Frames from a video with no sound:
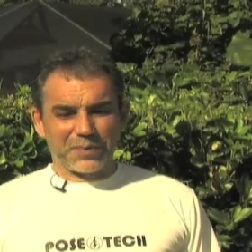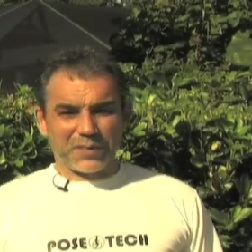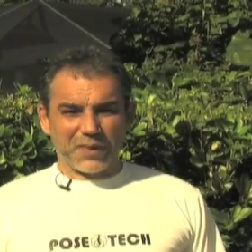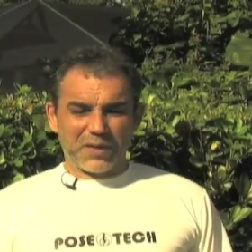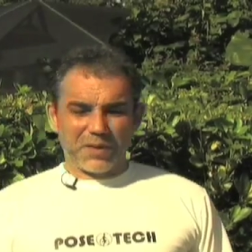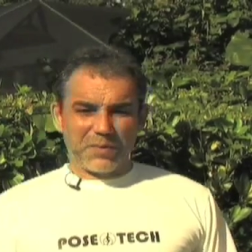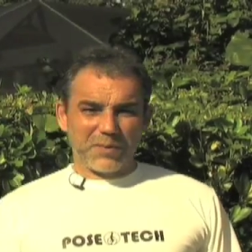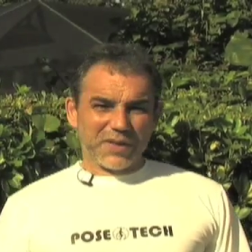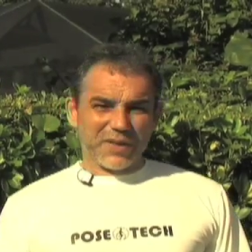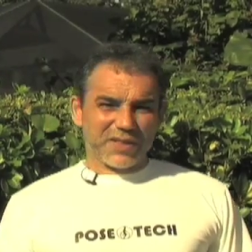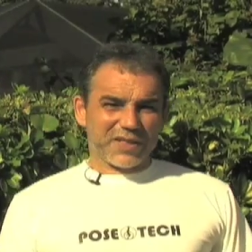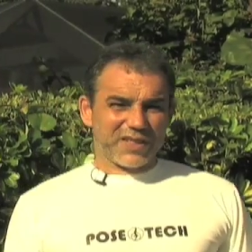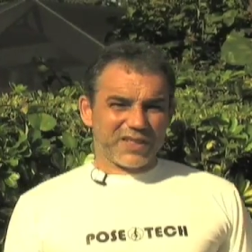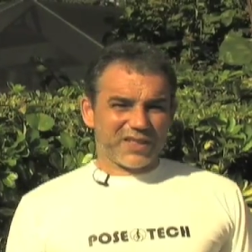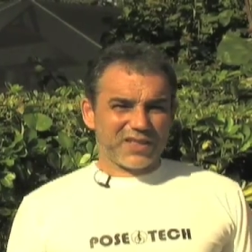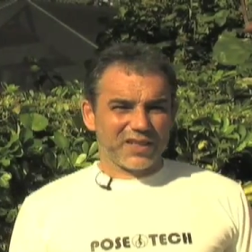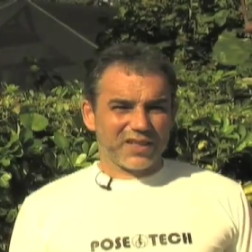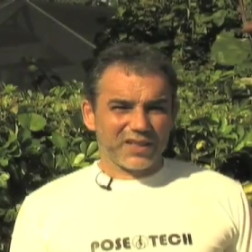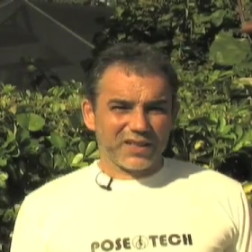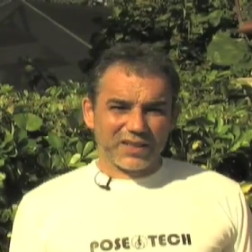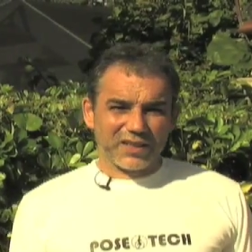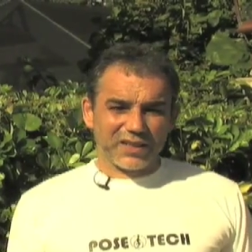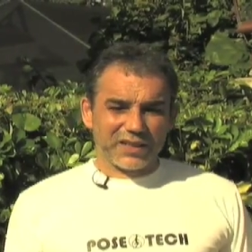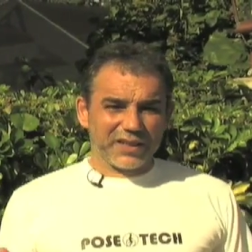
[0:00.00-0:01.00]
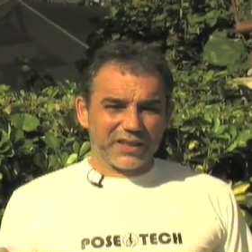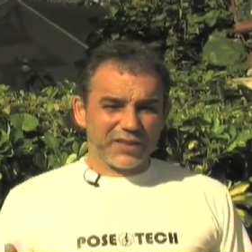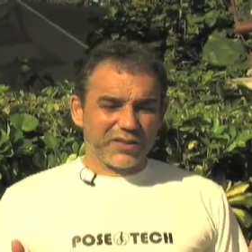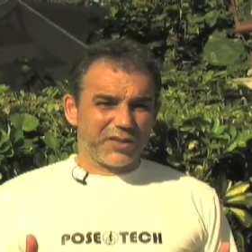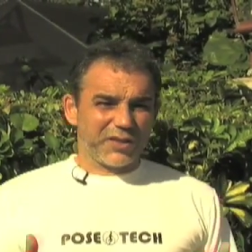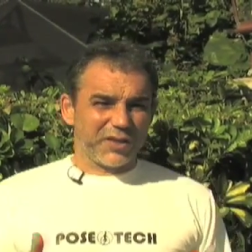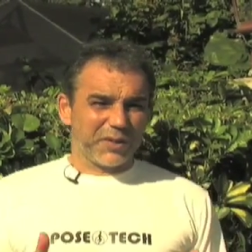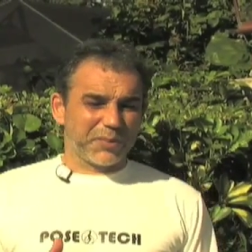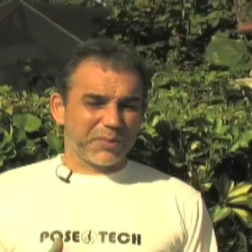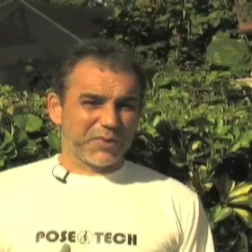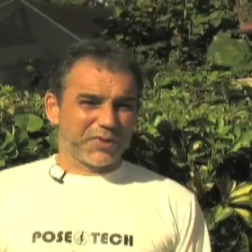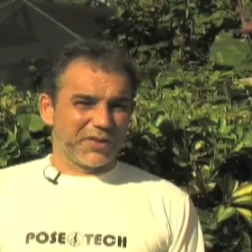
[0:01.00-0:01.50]

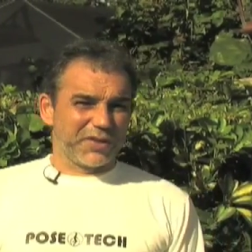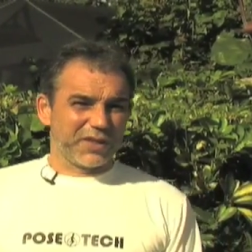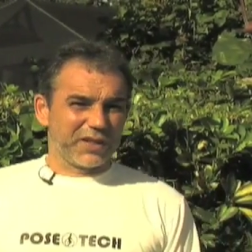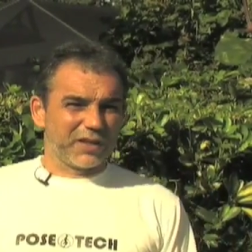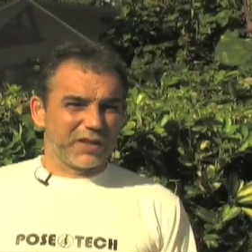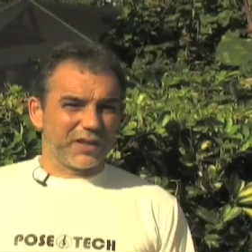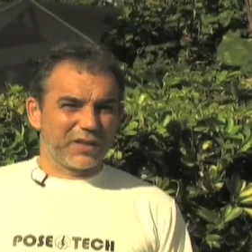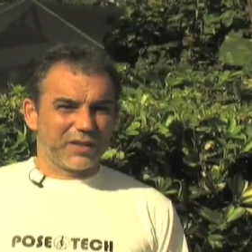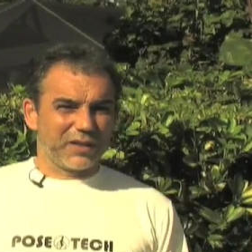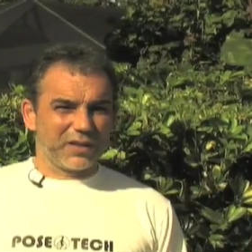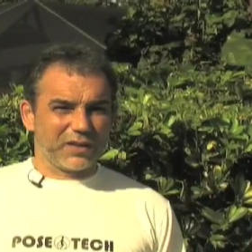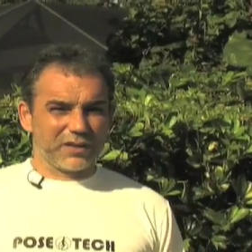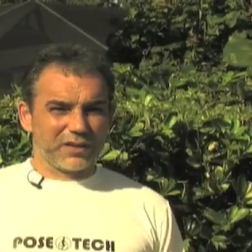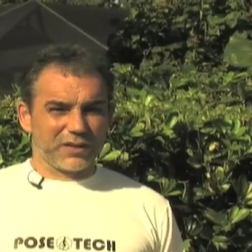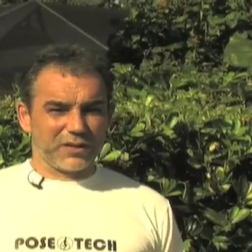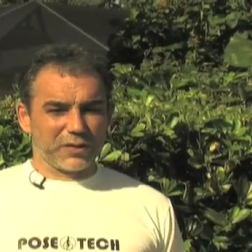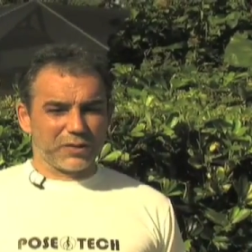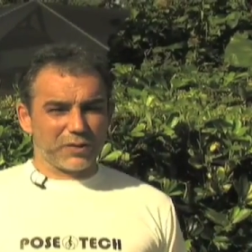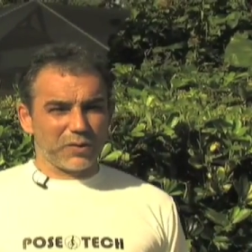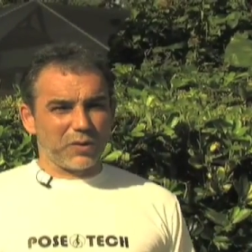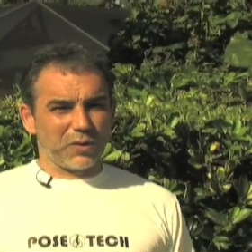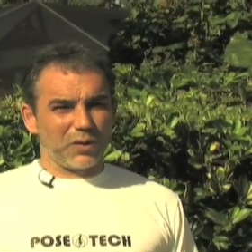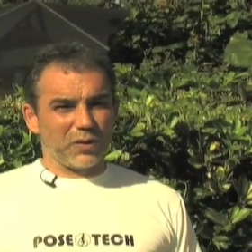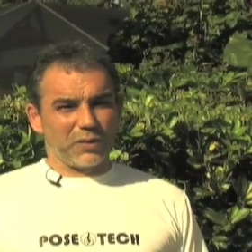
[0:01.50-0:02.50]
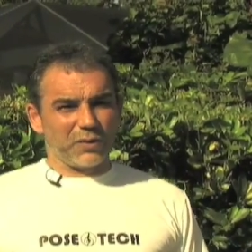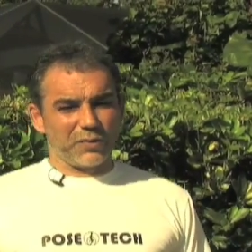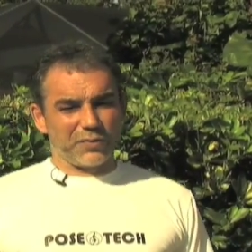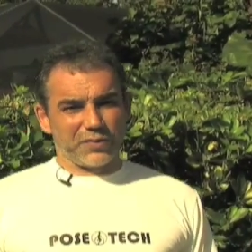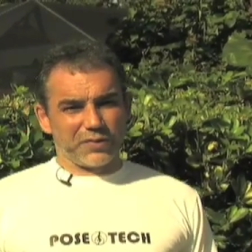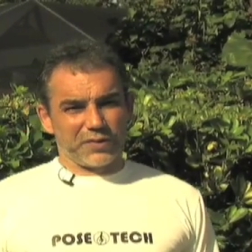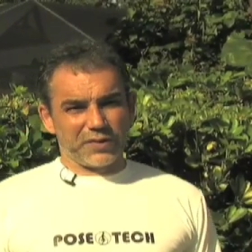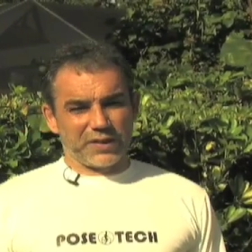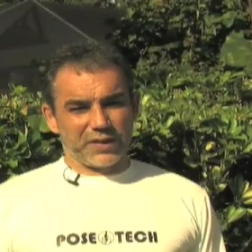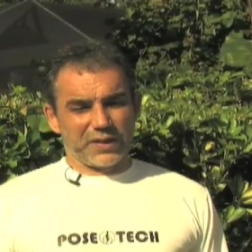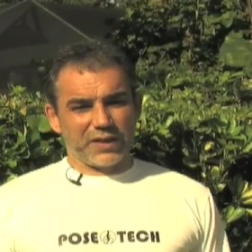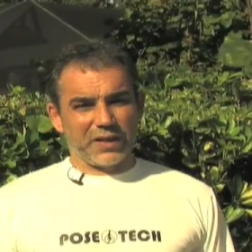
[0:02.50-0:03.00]
misinterpreting the role
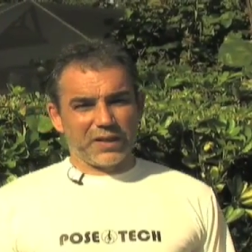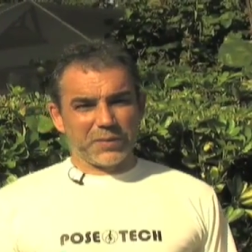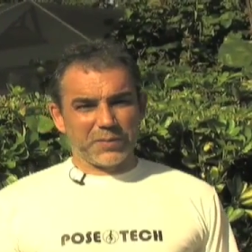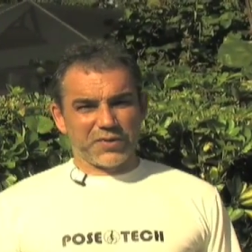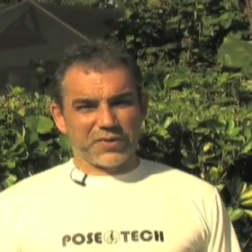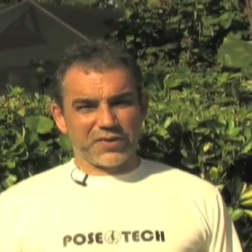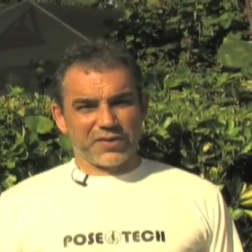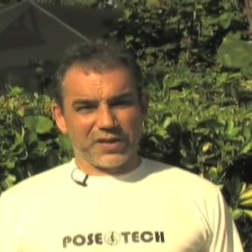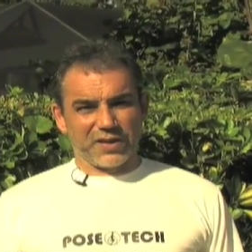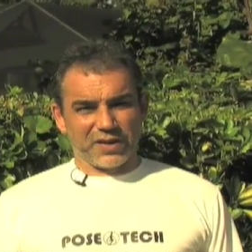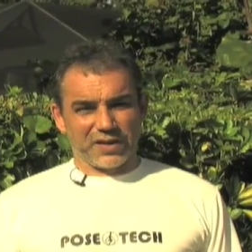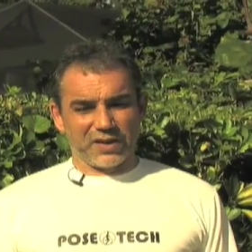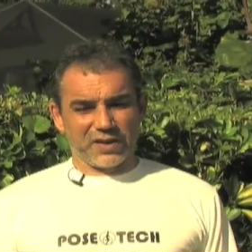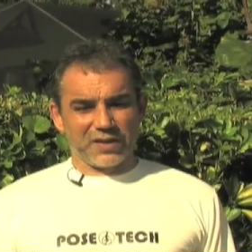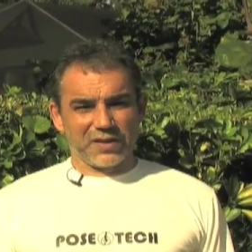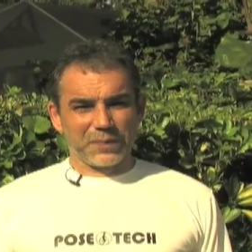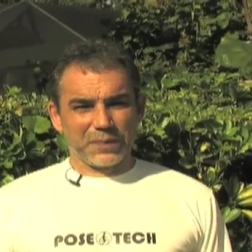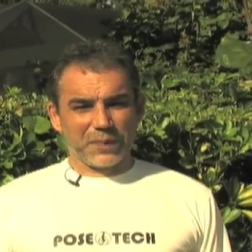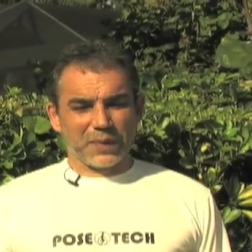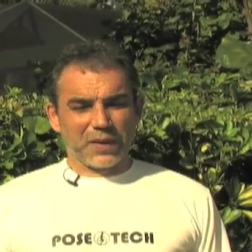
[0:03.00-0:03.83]
of the hamstring,